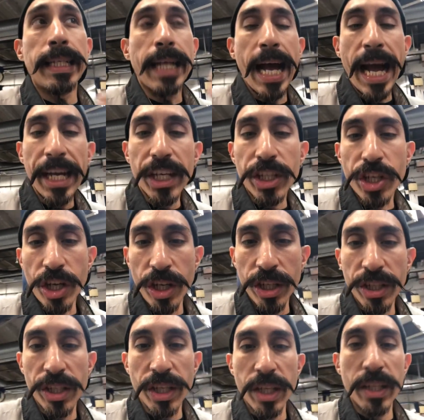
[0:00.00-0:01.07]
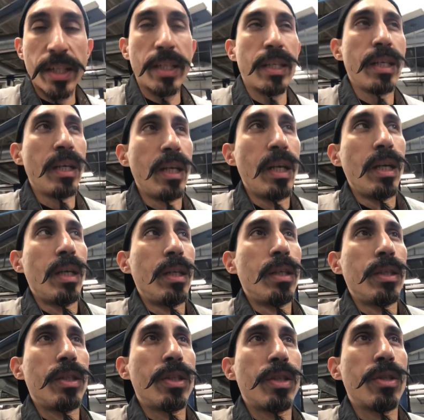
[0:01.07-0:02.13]
kind of turns us
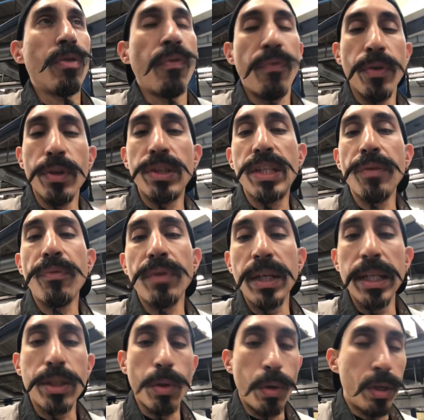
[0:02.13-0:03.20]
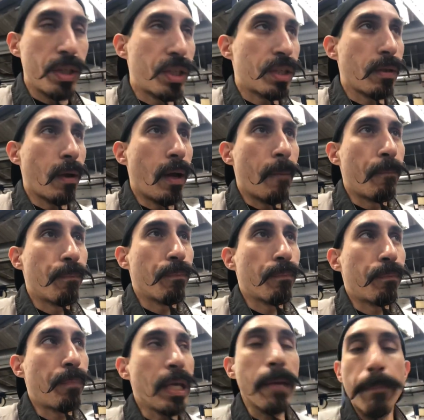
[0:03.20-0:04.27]
to feel differently towards
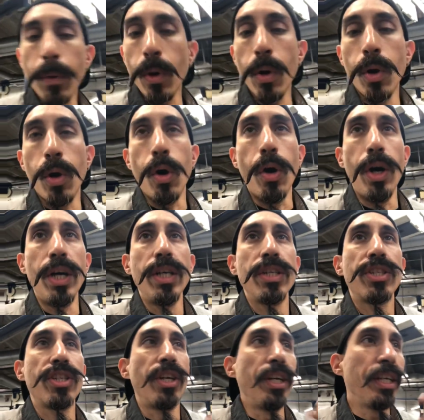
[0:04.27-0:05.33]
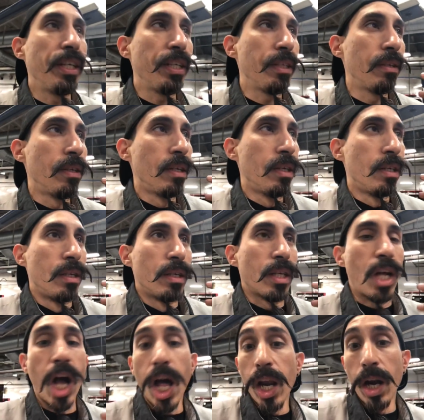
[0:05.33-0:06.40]
people or certain
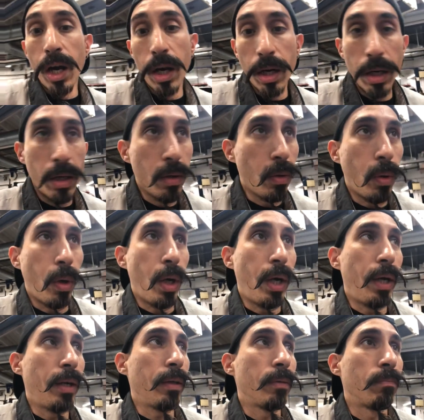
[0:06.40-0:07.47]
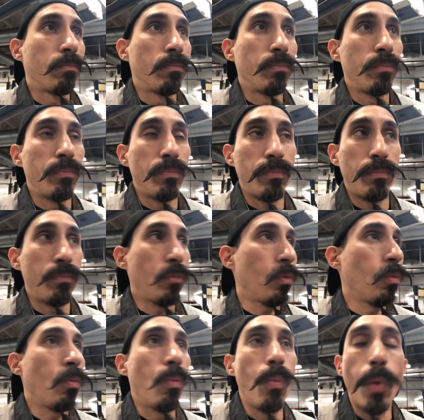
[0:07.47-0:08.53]
color or
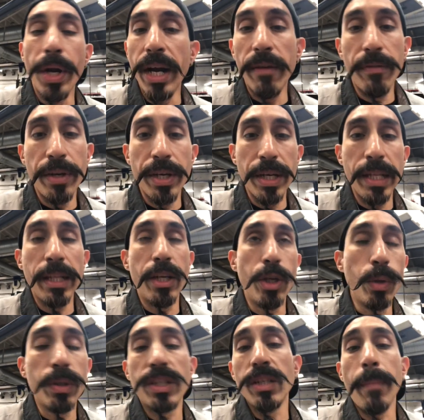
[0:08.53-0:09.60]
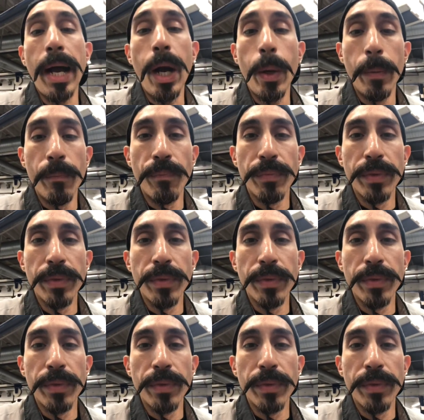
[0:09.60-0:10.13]
whatever the news is about.